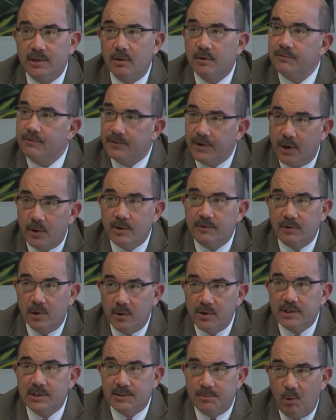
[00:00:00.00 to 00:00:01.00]
are a very,
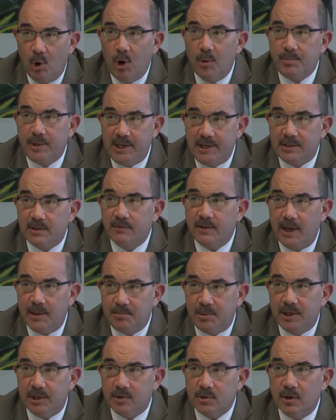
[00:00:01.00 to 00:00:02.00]
very small piece of that
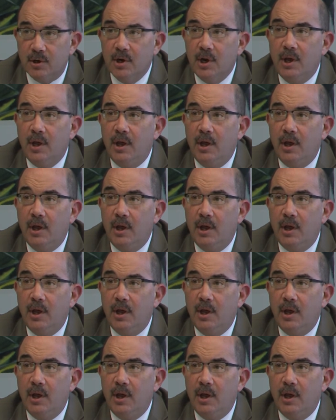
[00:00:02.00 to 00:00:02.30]
picture.